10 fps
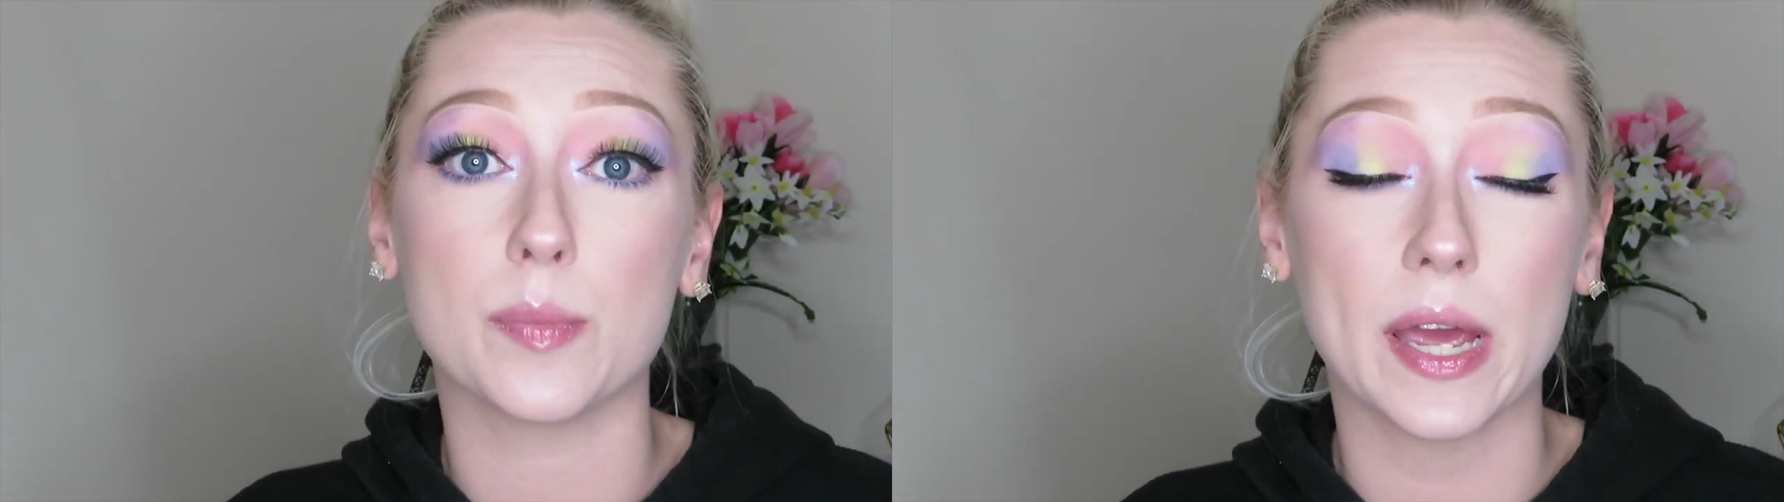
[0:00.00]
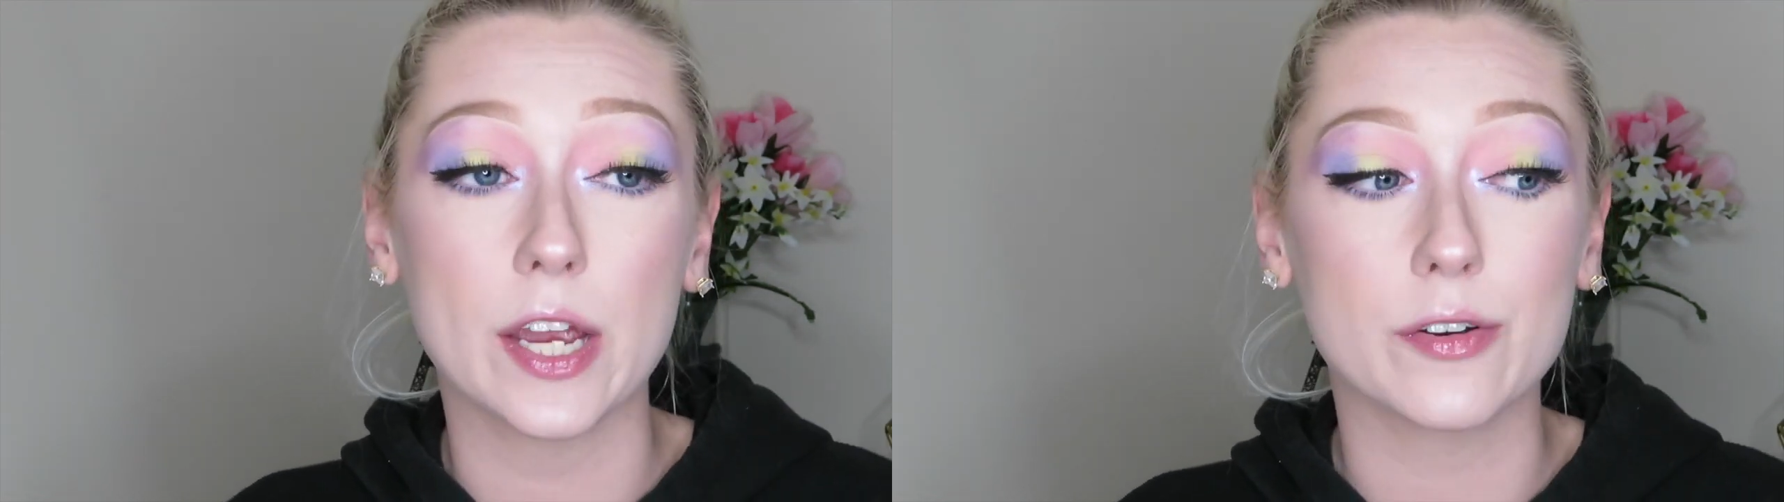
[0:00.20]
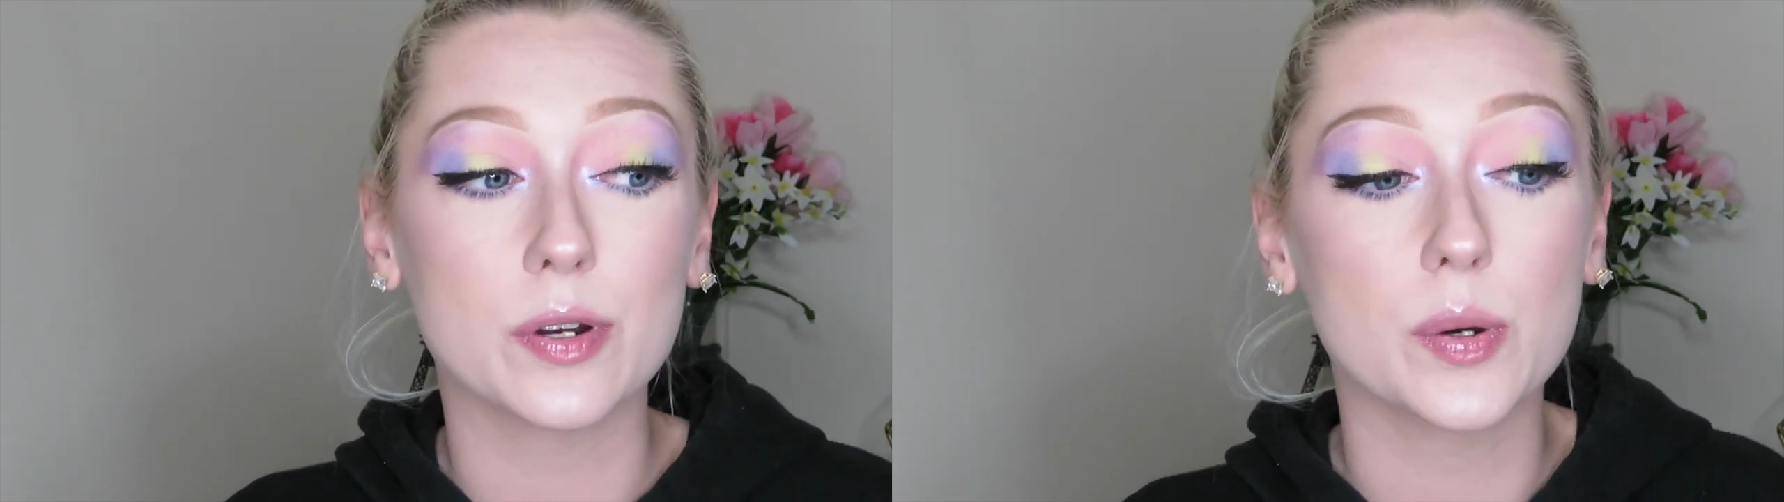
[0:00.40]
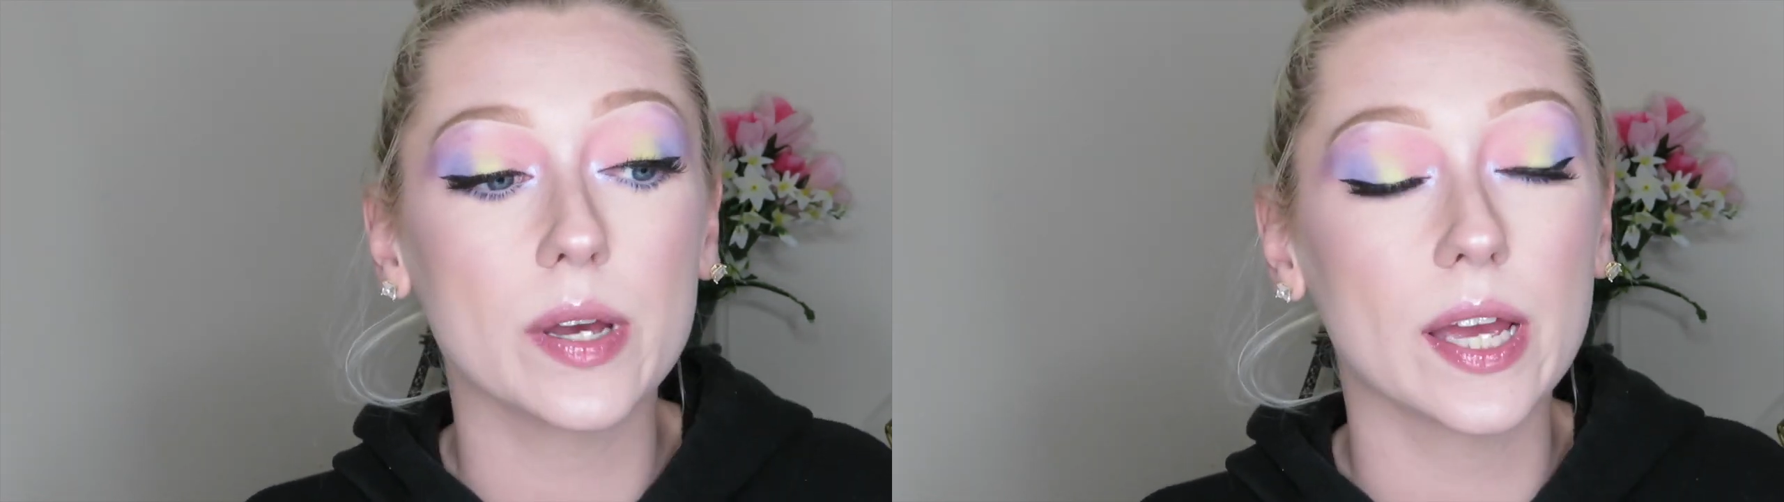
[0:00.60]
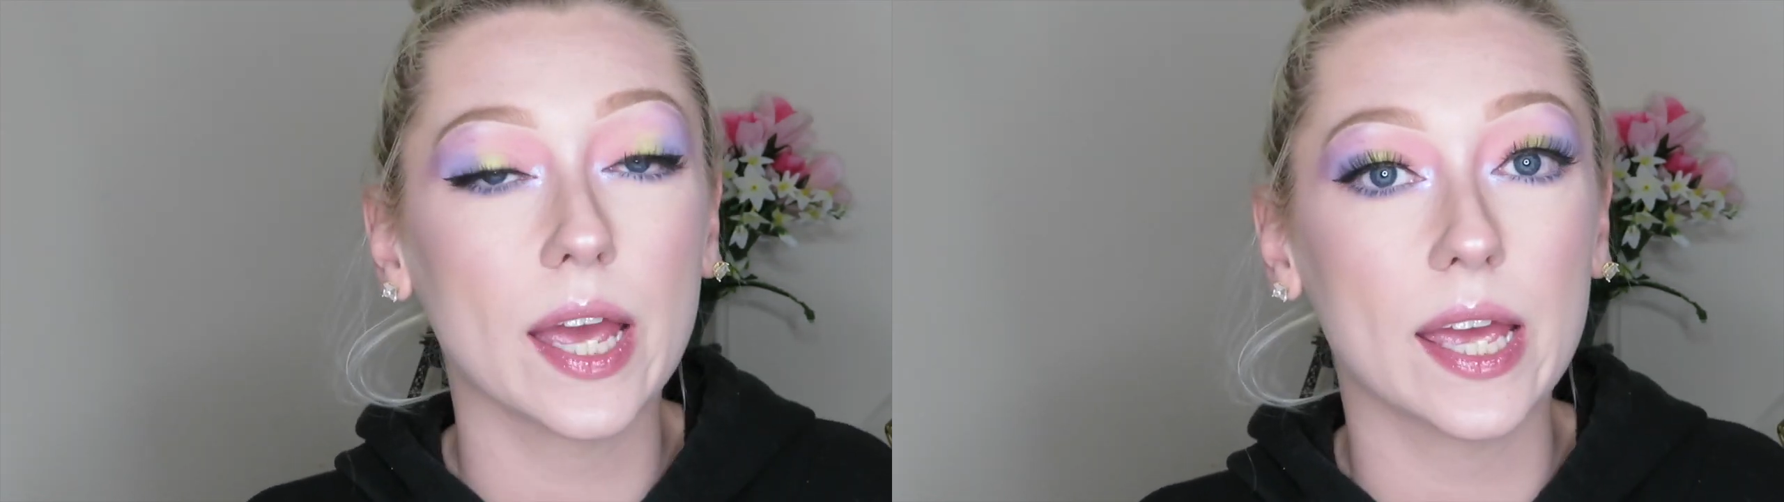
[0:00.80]
my hair real
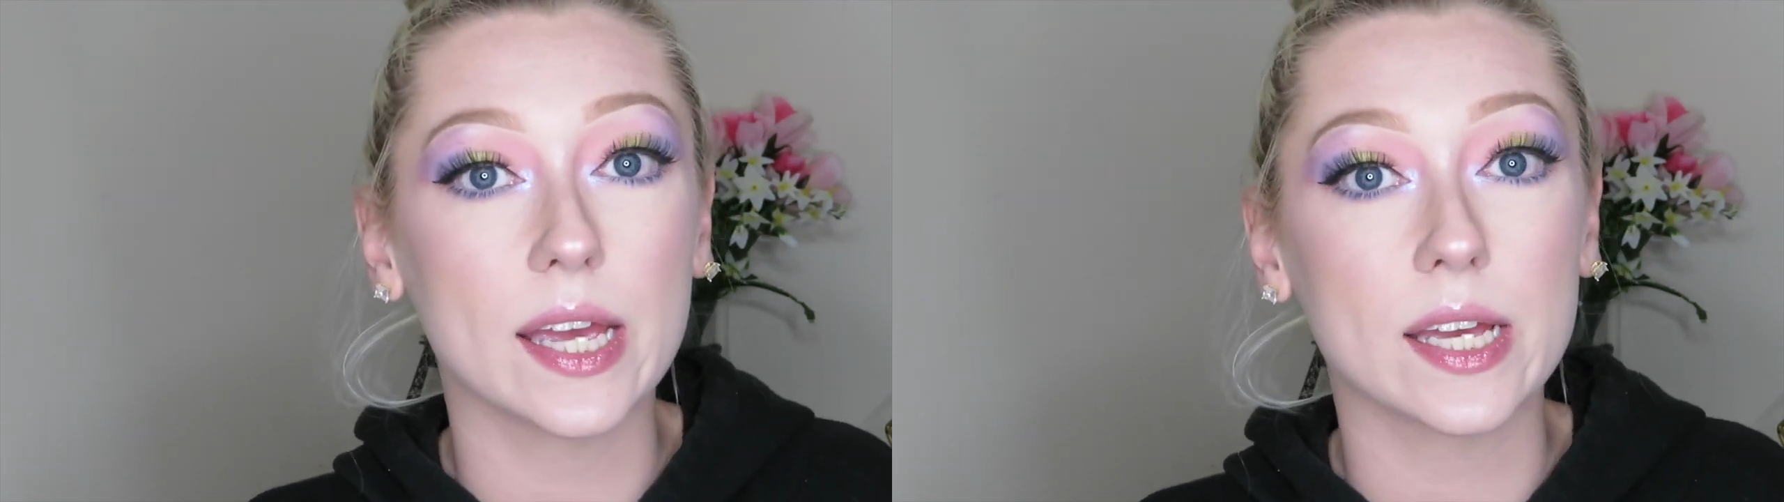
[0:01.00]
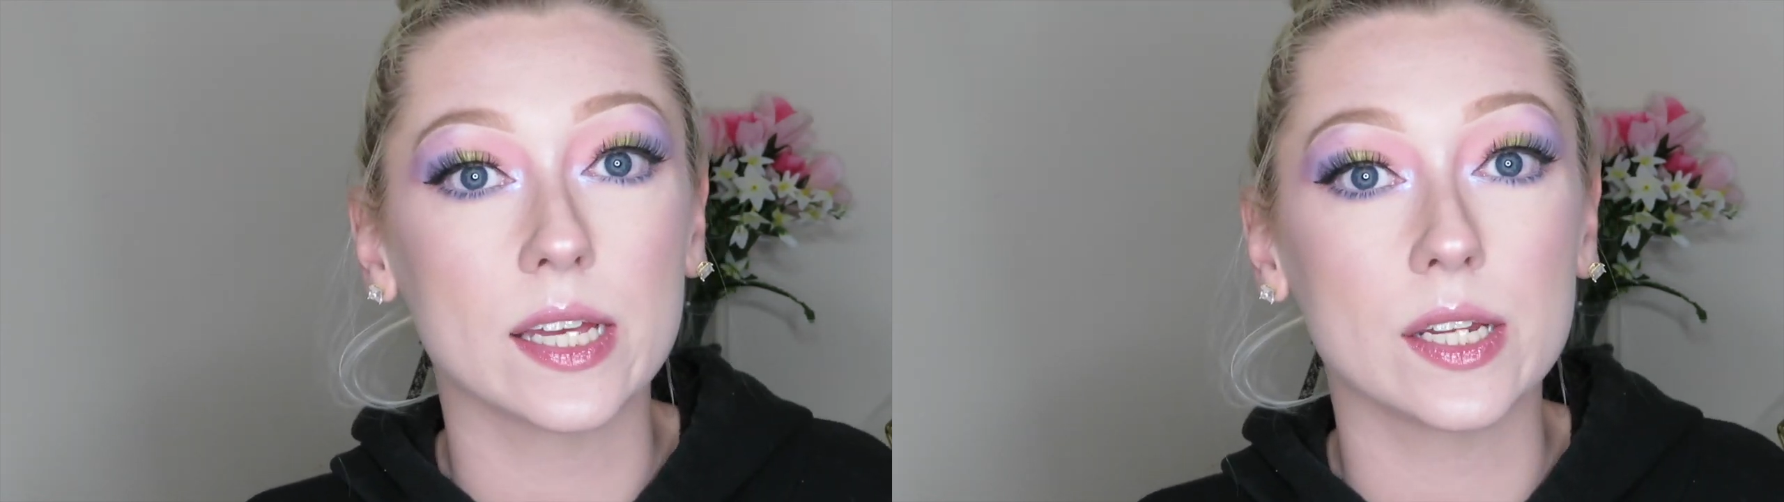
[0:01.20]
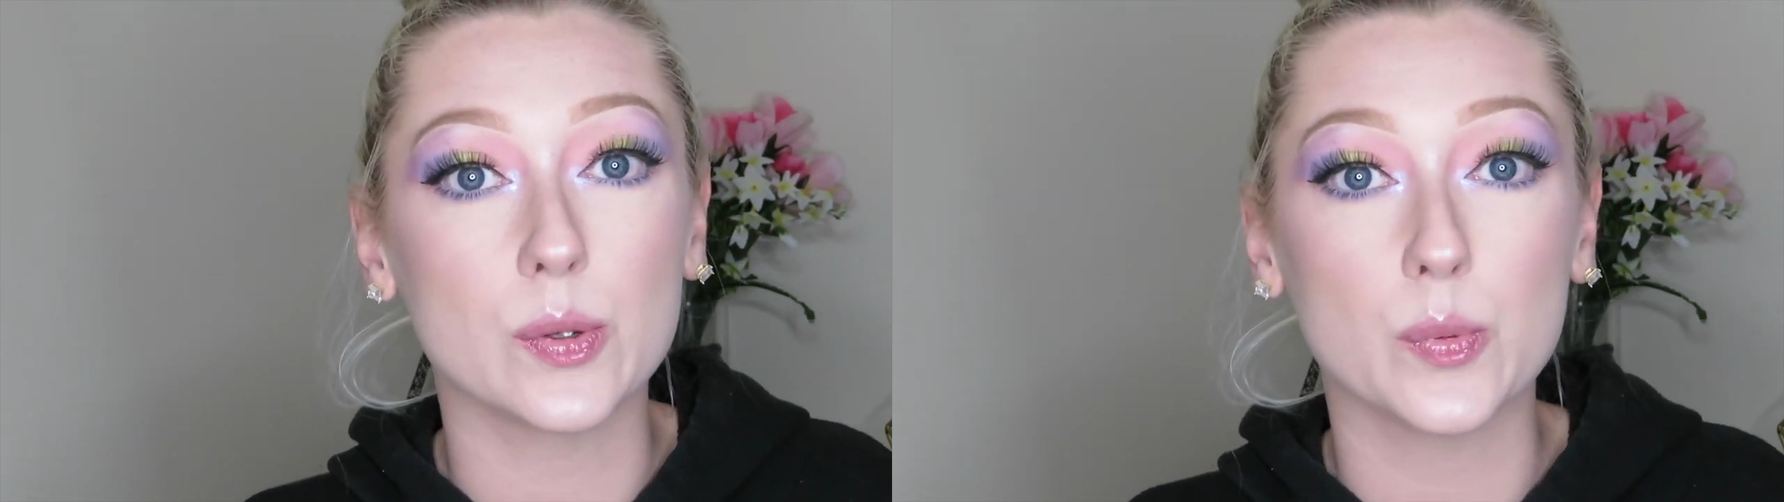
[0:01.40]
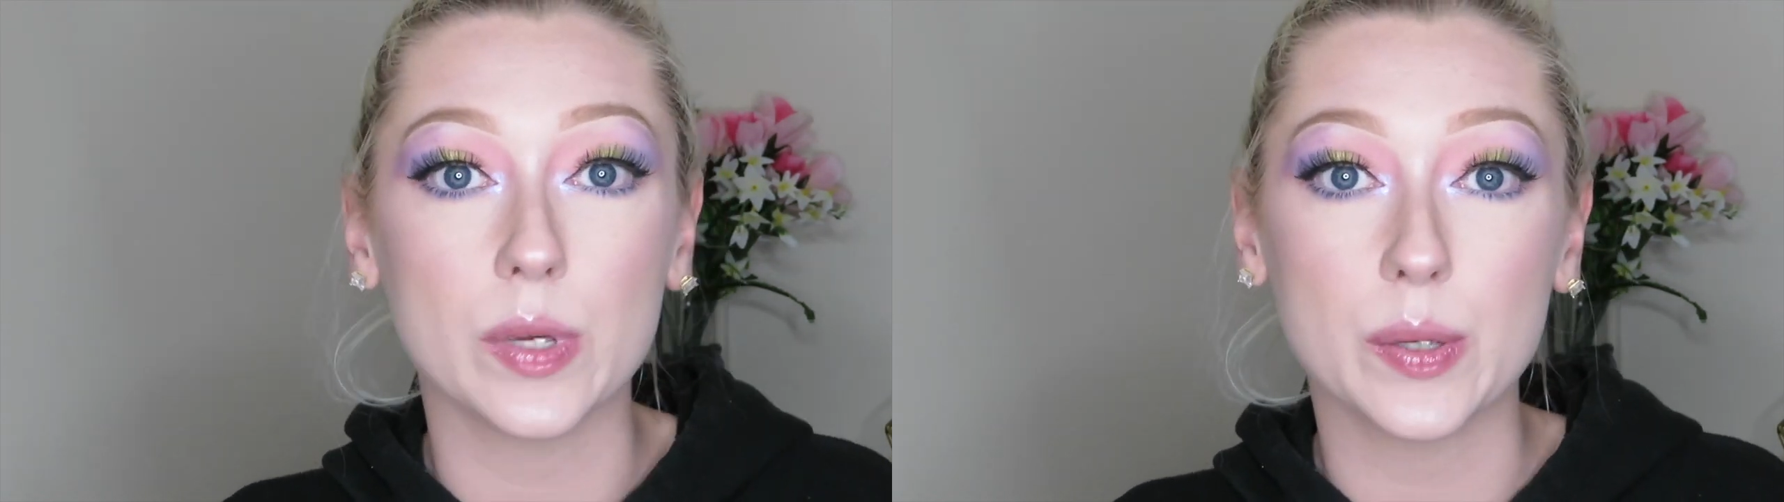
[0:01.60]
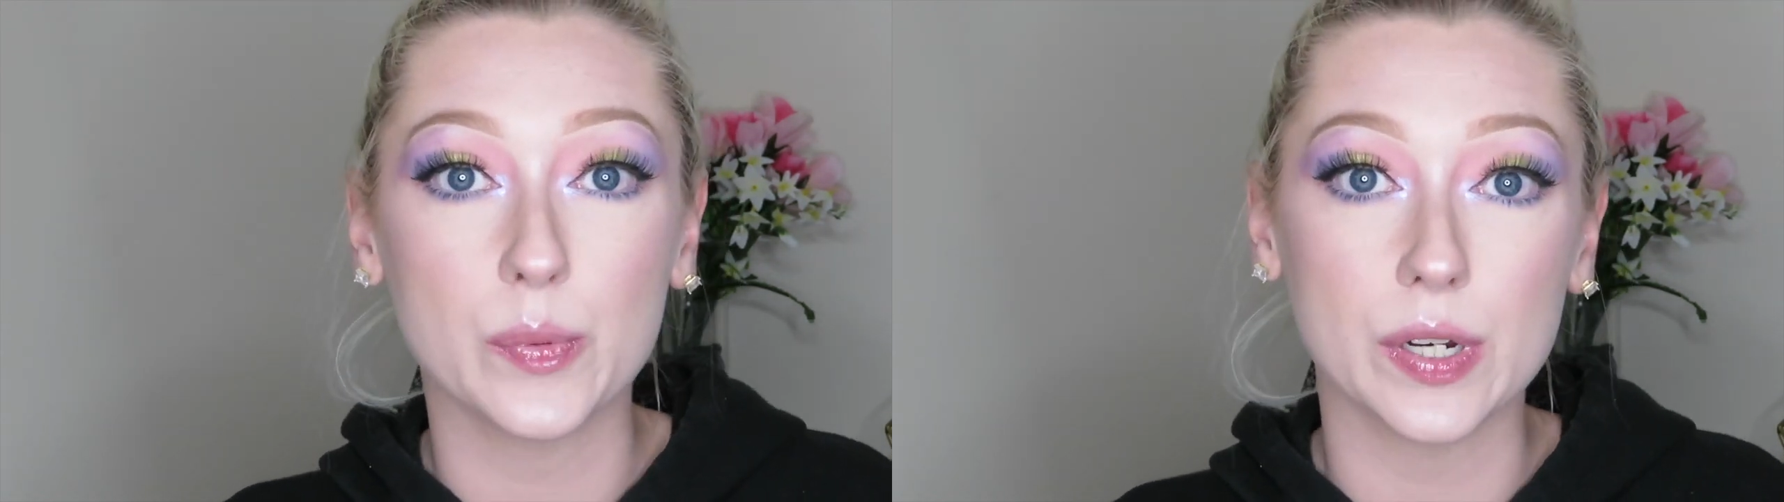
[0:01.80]
quick and
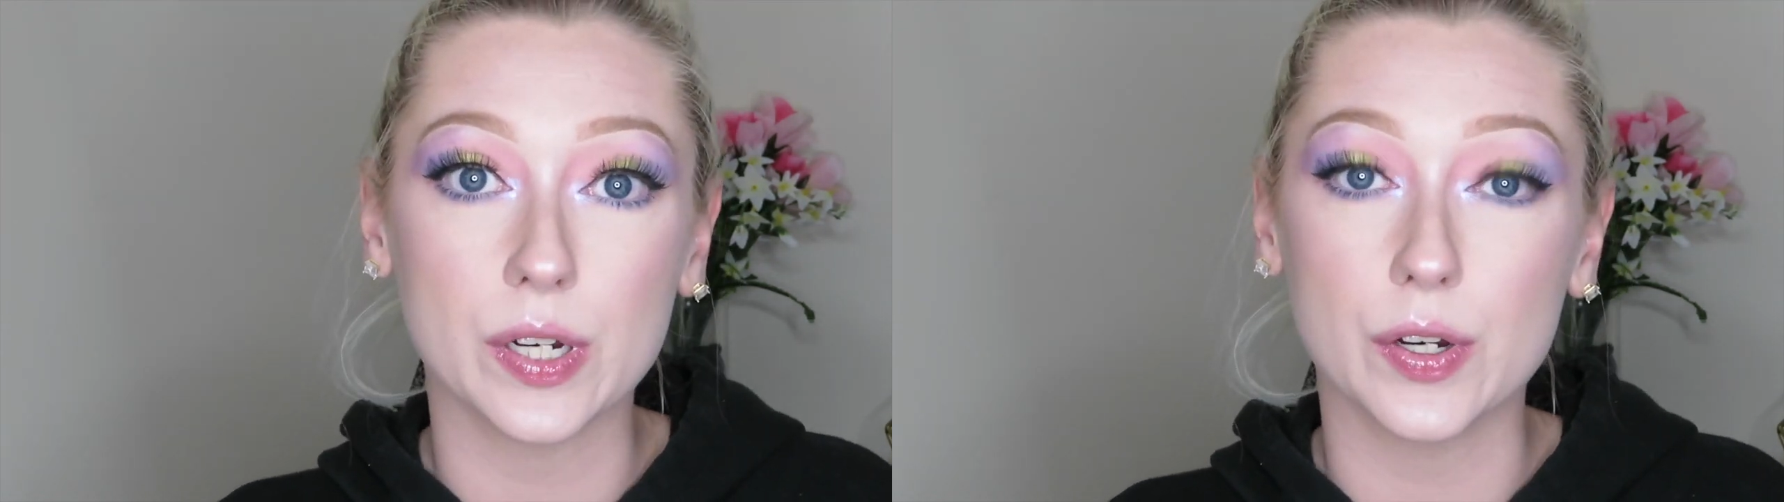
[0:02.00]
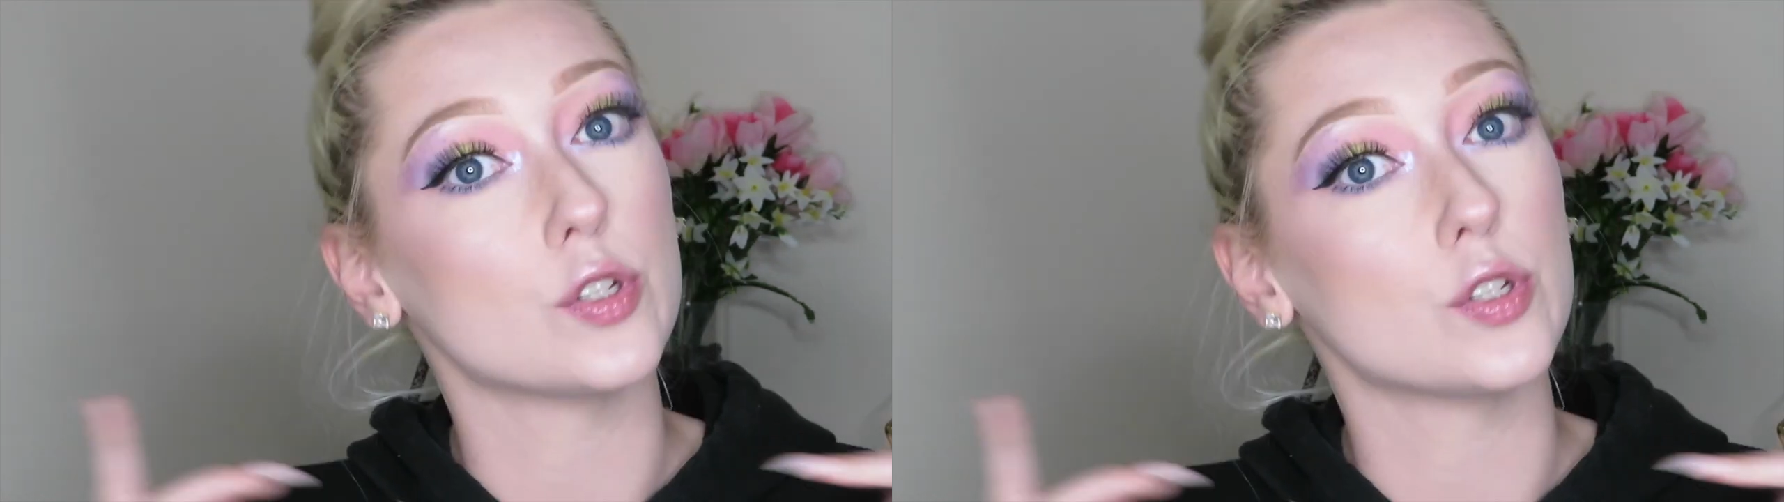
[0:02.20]
we will